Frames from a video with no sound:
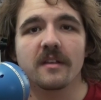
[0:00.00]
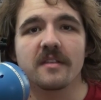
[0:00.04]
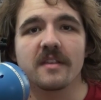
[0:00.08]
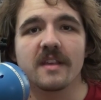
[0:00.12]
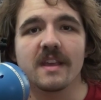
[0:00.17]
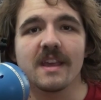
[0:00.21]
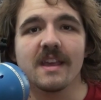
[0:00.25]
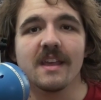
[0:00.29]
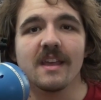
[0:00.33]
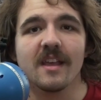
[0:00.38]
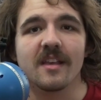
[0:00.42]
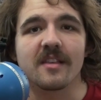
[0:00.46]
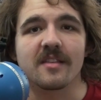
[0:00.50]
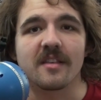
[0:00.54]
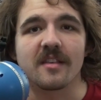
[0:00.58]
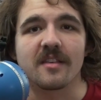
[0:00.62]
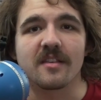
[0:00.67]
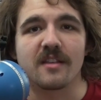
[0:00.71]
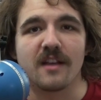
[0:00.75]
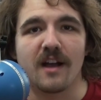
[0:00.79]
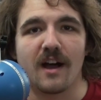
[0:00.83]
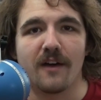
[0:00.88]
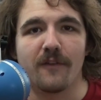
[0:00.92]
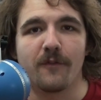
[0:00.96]
see is the
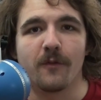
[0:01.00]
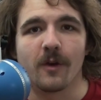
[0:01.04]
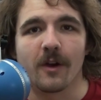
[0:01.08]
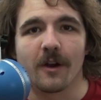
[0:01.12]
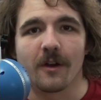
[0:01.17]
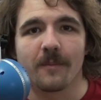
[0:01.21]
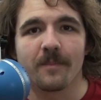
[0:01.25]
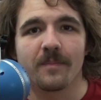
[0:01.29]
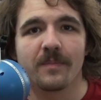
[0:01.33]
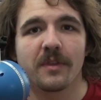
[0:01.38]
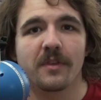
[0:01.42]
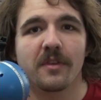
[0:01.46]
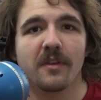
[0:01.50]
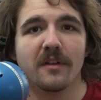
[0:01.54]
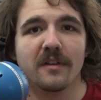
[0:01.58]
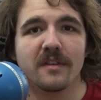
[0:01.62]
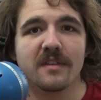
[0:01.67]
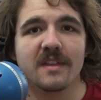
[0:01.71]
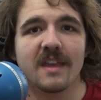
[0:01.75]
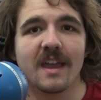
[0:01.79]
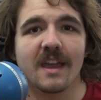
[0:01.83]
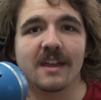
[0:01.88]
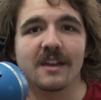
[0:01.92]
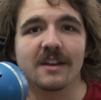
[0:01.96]
software. So
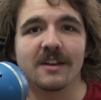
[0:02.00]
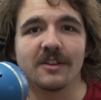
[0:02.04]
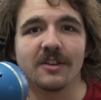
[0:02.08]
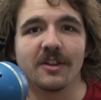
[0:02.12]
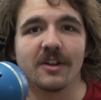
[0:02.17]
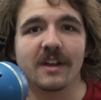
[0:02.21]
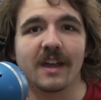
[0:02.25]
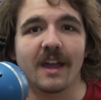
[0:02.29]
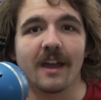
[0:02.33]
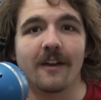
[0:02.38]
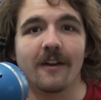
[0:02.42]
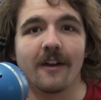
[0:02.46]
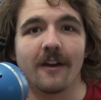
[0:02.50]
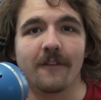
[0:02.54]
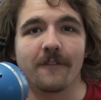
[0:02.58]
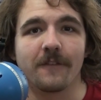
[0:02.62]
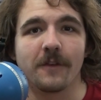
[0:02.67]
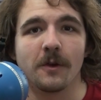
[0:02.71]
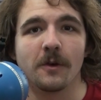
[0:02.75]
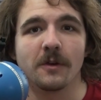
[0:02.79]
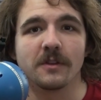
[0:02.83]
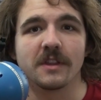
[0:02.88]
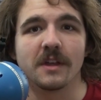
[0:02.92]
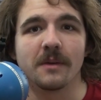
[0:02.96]
let's take a look at a
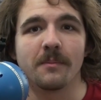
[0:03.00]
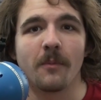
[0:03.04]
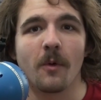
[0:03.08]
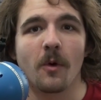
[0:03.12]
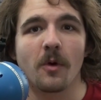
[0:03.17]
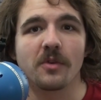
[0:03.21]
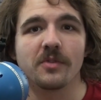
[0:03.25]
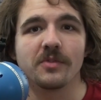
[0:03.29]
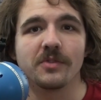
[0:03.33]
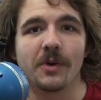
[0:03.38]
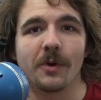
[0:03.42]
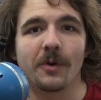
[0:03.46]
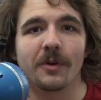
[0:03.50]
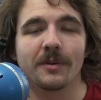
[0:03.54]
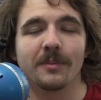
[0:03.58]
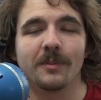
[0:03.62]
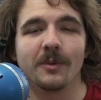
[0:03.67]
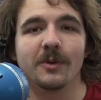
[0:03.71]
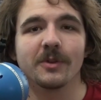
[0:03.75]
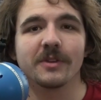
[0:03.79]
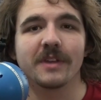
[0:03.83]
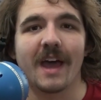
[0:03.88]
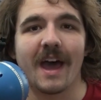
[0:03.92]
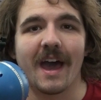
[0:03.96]
few of the more
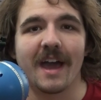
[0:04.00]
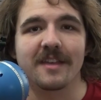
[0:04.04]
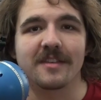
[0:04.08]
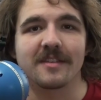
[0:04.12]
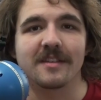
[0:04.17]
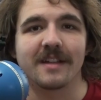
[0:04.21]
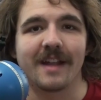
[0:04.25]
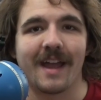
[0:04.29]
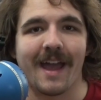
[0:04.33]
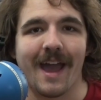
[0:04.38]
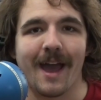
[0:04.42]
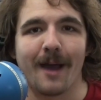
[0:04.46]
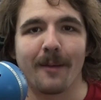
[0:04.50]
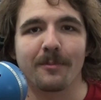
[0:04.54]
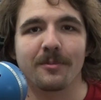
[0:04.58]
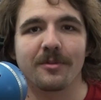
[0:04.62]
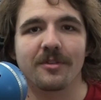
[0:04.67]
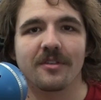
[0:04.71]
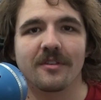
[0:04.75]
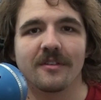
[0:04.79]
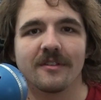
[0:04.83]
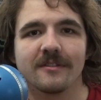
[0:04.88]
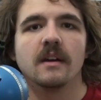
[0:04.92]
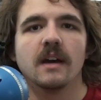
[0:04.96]
notable Tizen
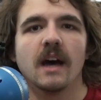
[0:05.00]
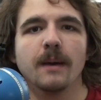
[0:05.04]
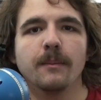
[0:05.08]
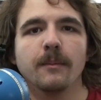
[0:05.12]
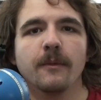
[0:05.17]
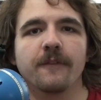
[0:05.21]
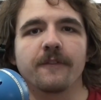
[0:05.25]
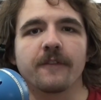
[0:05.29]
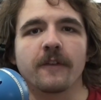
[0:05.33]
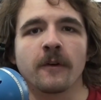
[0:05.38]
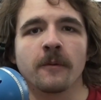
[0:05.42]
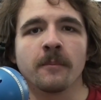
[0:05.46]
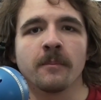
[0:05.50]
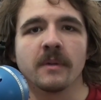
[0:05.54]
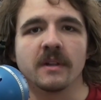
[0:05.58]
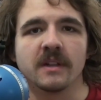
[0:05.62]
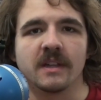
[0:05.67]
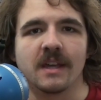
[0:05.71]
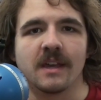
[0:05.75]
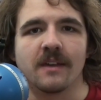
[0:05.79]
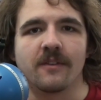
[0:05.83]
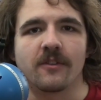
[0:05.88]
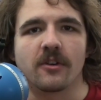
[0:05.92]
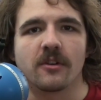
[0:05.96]
apps. I'm a firm
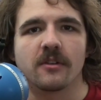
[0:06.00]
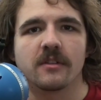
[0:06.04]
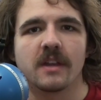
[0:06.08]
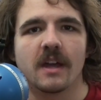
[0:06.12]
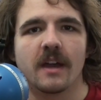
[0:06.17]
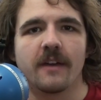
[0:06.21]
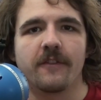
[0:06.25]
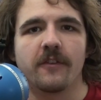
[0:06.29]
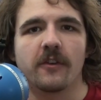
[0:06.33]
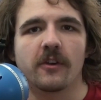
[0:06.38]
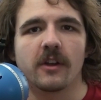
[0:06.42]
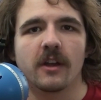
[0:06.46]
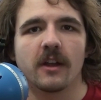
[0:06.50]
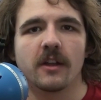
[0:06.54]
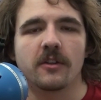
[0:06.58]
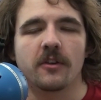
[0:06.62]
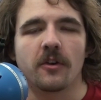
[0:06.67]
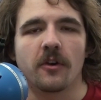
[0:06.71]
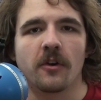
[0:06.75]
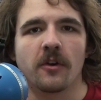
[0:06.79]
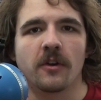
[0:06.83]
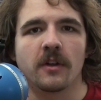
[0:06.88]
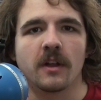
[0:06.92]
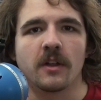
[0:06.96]
believer that if you're going to
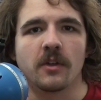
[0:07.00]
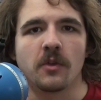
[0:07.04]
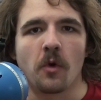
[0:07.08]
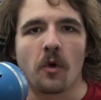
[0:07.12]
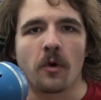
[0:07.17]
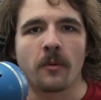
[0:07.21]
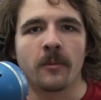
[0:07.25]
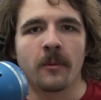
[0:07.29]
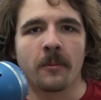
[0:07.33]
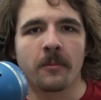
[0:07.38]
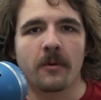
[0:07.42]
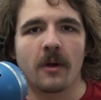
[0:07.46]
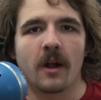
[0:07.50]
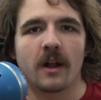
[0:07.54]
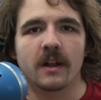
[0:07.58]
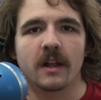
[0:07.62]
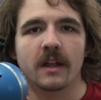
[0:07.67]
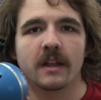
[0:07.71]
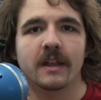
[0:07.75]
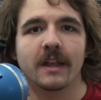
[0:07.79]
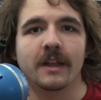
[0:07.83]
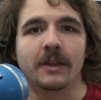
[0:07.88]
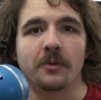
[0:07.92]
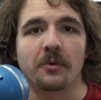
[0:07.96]
turn a normal
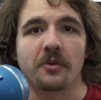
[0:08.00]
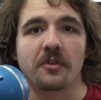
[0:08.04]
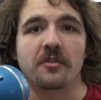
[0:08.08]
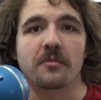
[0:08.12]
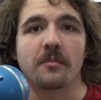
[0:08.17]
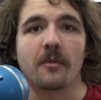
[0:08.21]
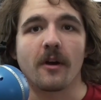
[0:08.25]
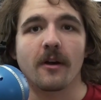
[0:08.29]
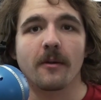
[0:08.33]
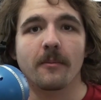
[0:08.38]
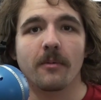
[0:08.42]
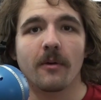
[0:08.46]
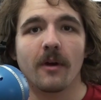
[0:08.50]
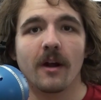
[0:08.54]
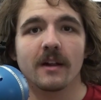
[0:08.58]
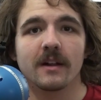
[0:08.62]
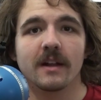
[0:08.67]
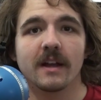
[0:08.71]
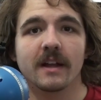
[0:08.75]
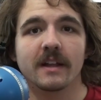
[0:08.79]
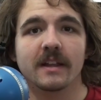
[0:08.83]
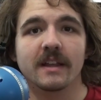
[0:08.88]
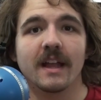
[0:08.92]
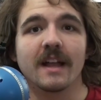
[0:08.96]
product into a smart
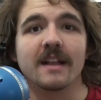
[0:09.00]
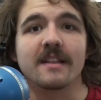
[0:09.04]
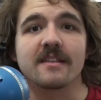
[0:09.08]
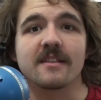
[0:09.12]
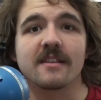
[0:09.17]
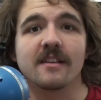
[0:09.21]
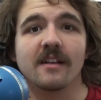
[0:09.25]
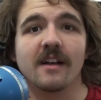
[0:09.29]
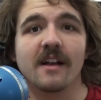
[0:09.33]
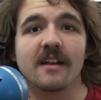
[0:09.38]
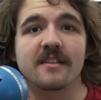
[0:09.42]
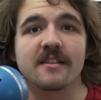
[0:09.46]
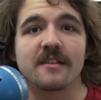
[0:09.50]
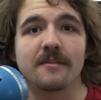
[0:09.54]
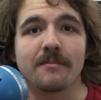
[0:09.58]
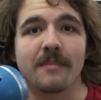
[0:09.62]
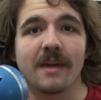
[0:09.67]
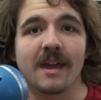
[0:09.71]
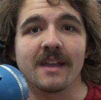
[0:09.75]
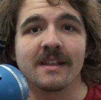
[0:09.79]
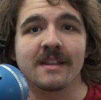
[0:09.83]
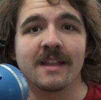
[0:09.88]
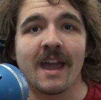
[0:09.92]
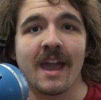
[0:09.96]
product, it still has to
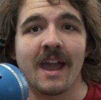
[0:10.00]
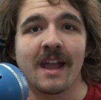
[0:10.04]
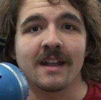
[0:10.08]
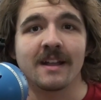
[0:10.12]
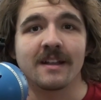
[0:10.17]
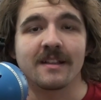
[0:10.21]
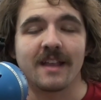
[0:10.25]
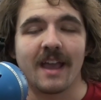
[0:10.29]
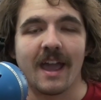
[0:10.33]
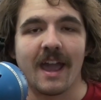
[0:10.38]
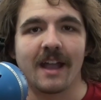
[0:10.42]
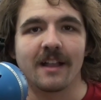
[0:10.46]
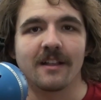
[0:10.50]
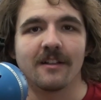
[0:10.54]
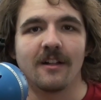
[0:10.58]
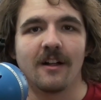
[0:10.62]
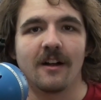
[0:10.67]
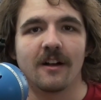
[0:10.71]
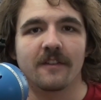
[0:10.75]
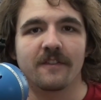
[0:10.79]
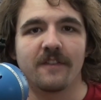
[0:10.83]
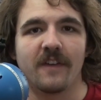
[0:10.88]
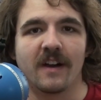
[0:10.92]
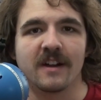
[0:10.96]
maintain its
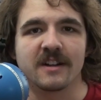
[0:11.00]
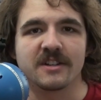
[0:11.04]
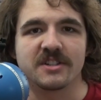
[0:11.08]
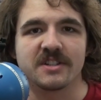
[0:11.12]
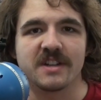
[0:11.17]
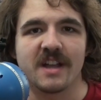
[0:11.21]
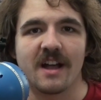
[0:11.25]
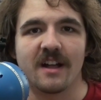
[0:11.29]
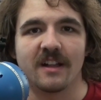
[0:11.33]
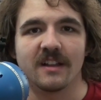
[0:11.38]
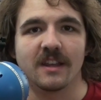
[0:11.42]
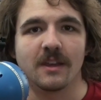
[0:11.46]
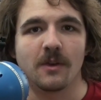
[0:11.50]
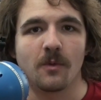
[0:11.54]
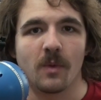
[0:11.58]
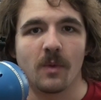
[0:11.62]
analog functionality